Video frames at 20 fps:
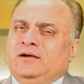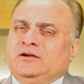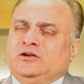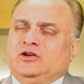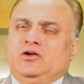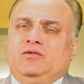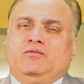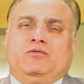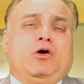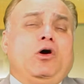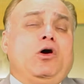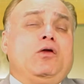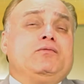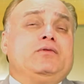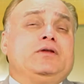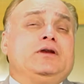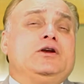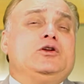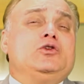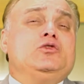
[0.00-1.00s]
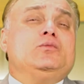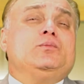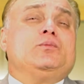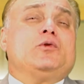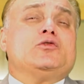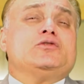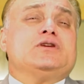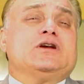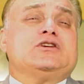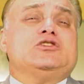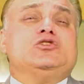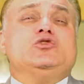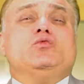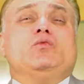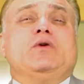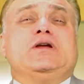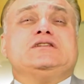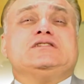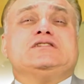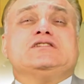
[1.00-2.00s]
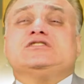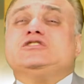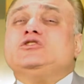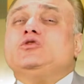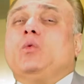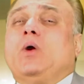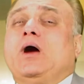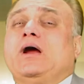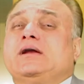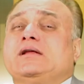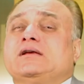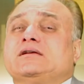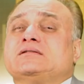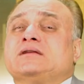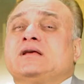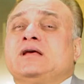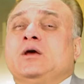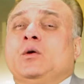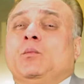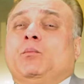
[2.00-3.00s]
You'll involve in a new project, new ventures, new ideas.